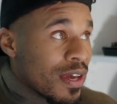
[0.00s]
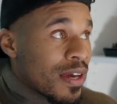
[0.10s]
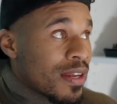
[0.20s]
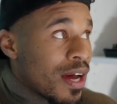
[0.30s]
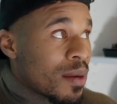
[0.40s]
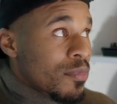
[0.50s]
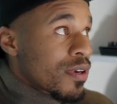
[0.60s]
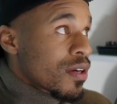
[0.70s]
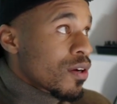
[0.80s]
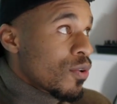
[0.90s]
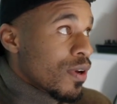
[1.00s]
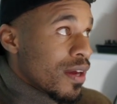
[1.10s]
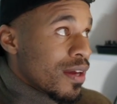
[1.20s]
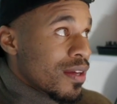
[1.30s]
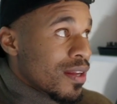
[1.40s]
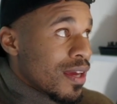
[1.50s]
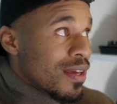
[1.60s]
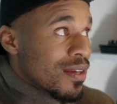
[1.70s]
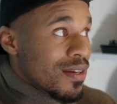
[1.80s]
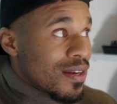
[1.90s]
and I'm going to go ahead
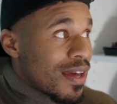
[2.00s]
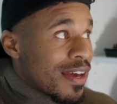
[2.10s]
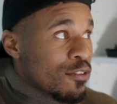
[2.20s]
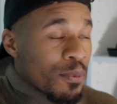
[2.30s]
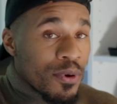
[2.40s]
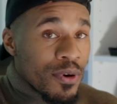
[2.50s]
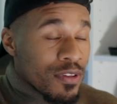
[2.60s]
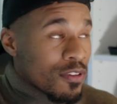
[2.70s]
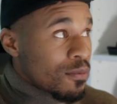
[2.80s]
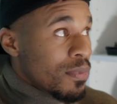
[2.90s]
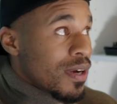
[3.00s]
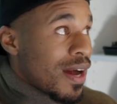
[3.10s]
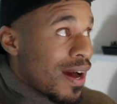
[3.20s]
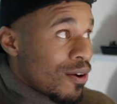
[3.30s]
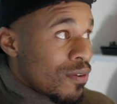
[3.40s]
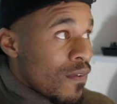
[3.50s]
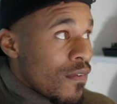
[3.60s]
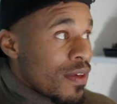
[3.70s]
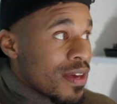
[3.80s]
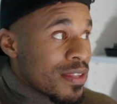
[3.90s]
and export this book out
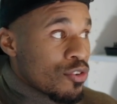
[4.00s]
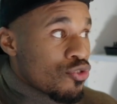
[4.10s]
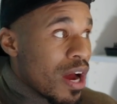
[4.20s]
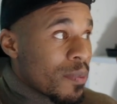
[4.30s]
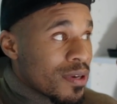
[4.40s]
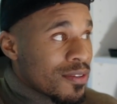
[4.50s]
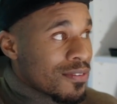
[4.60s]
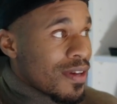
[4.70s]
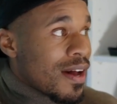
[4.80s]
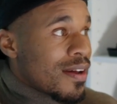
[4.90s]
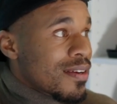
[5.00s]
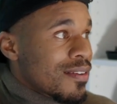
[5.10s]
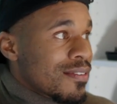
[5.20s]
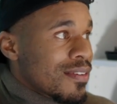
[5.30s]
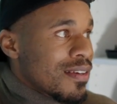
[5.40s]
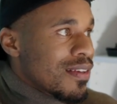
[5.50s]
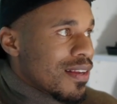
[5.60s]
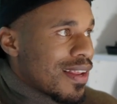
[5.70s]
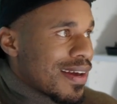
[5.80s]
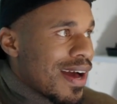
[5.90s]
and then drop it inside and see
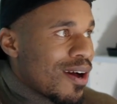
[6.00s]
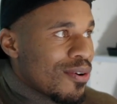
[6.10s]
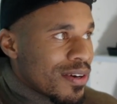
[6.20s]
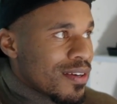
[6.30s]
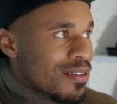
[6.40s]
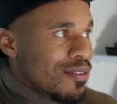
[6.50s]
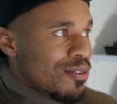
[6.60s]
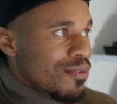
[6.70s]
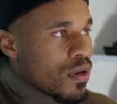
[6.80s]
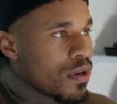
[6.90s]
like how good it can do.